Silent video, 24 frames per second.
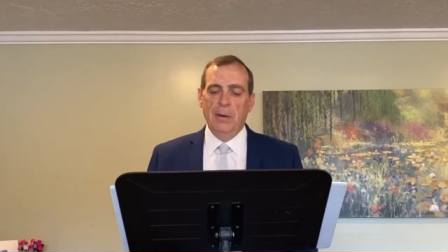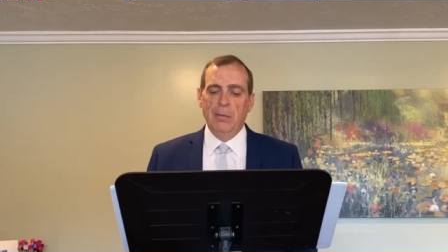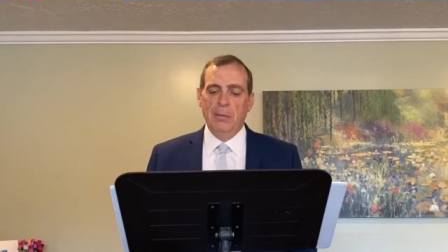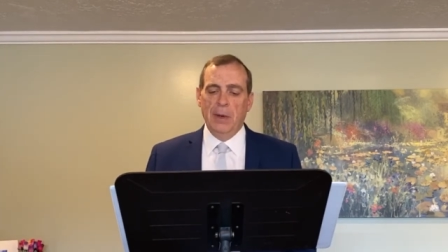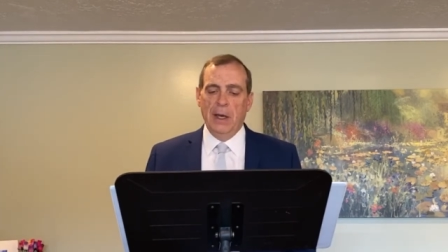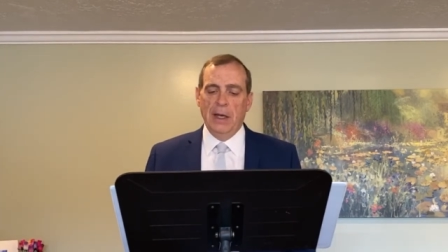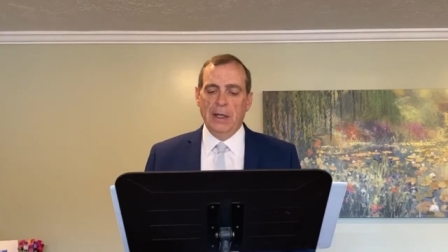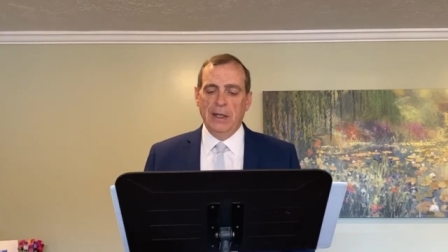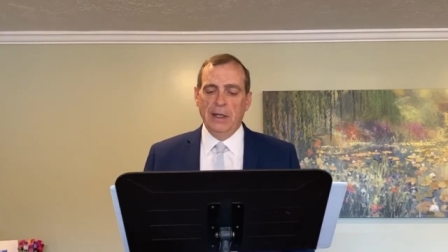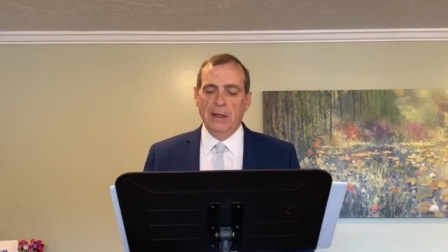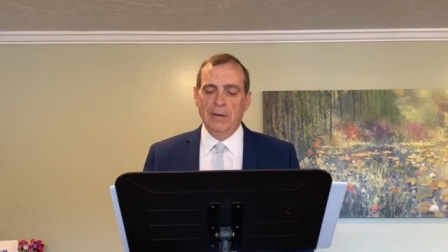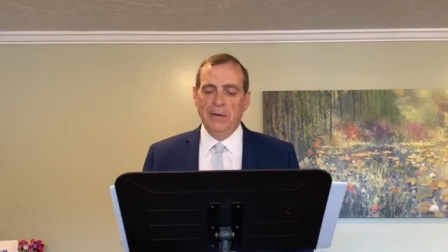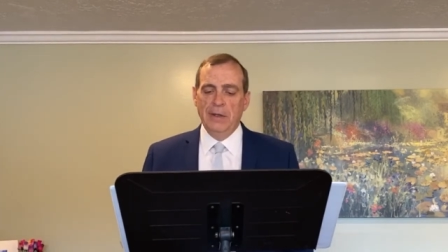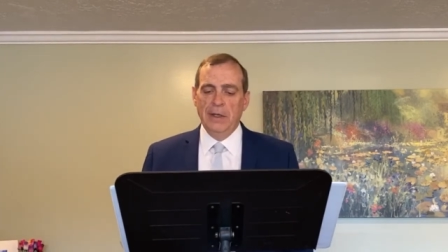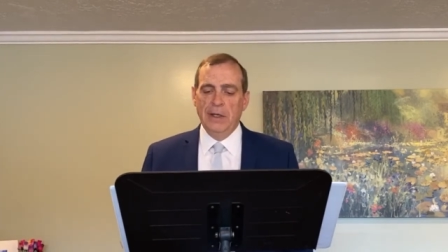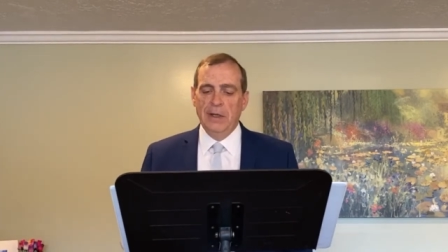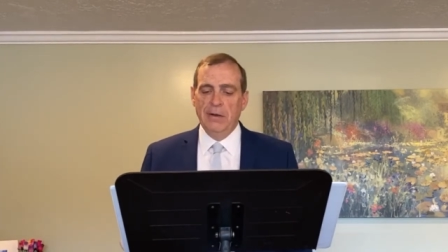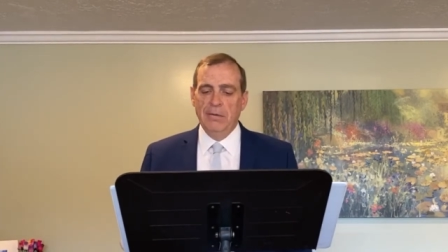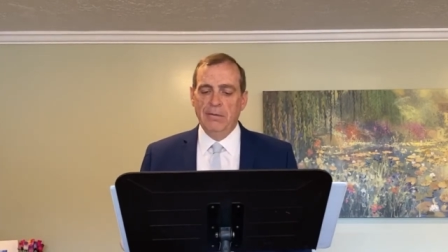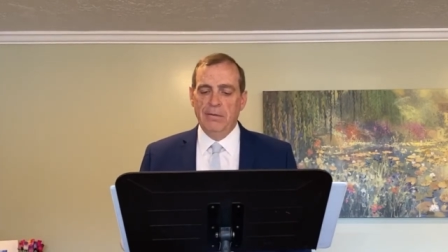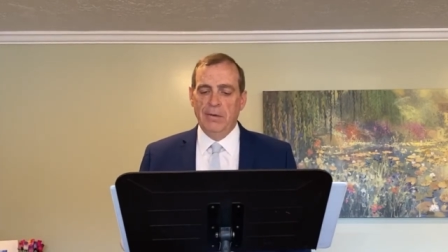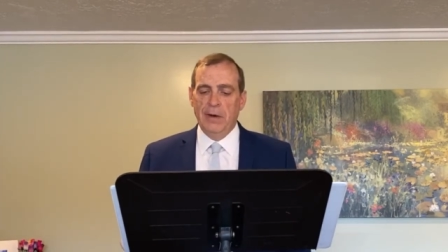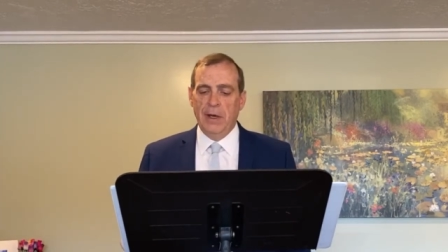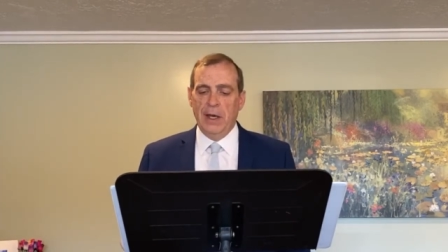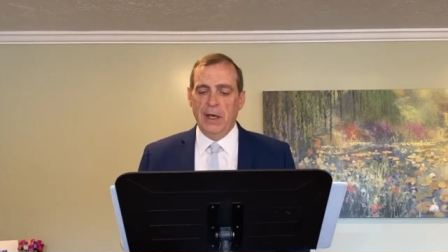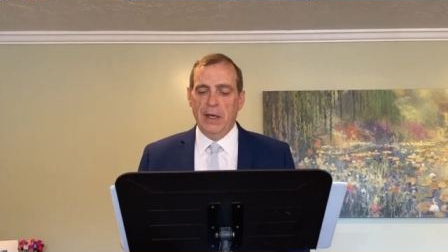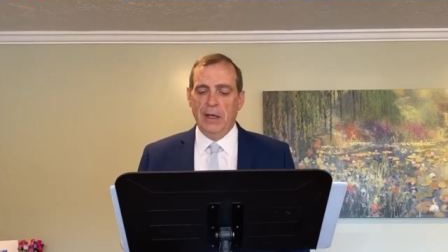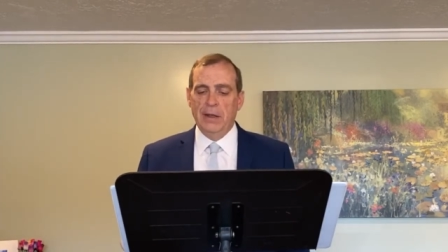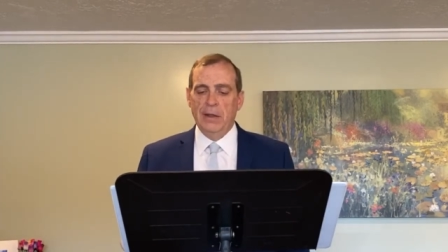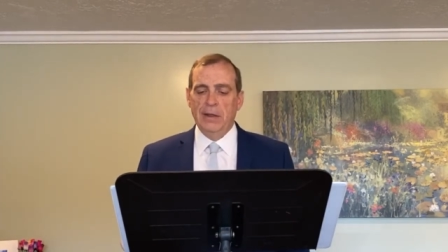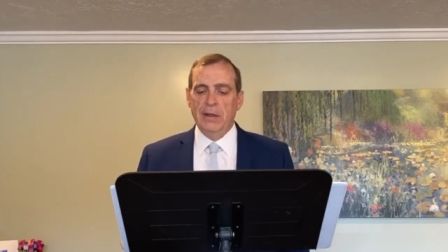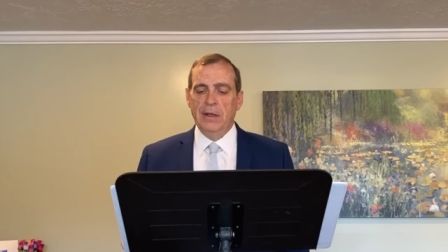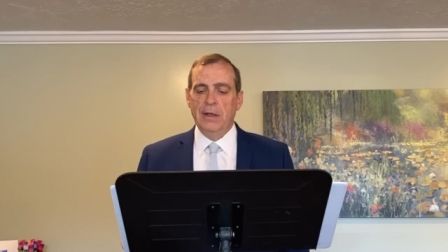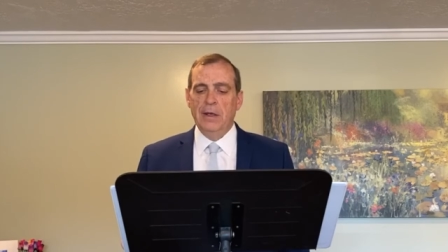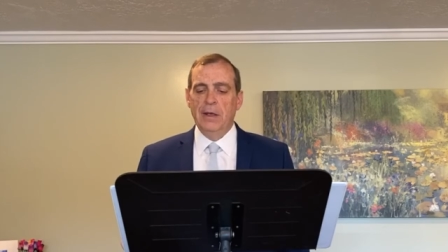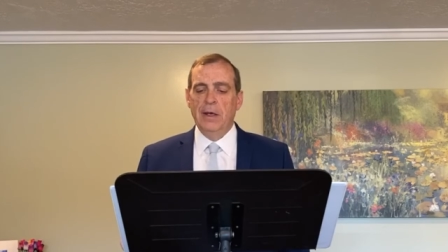by living in
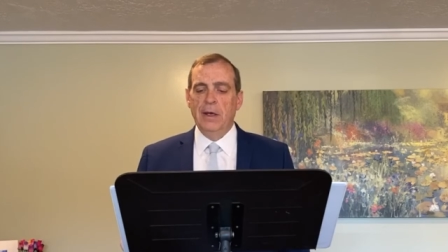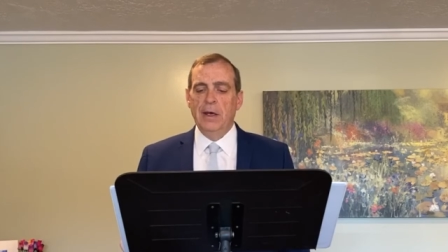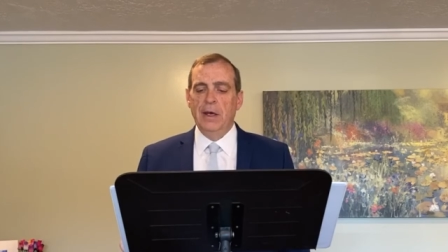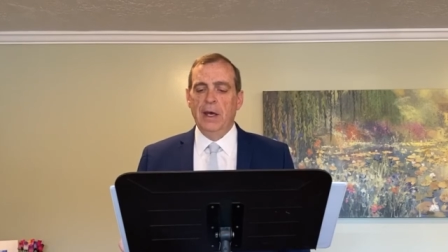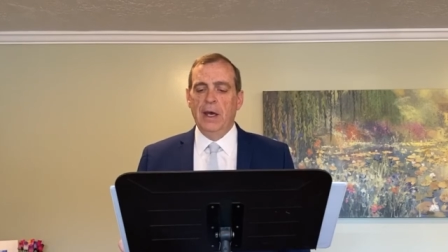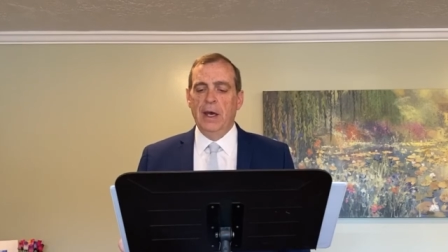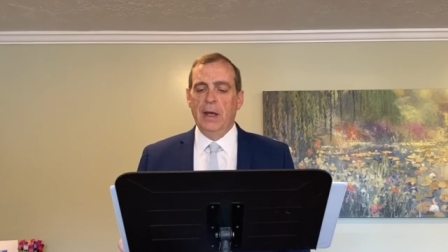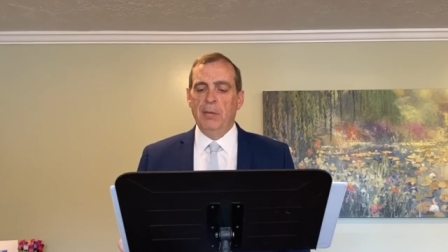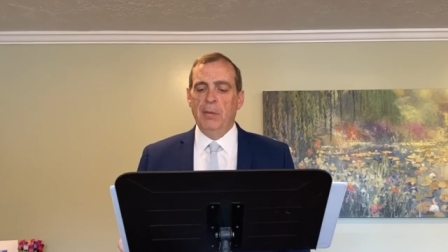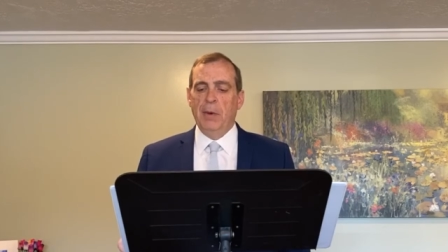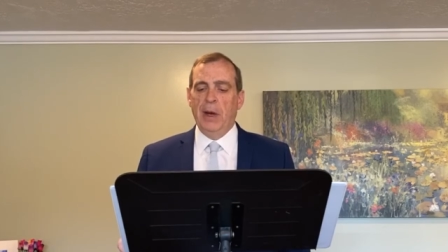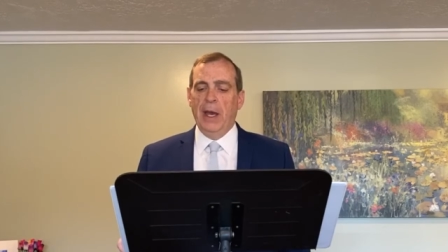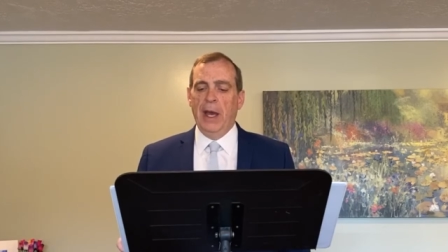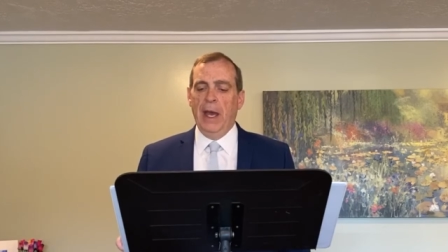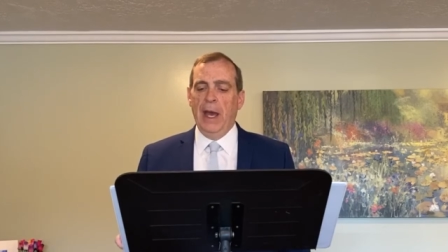faith and by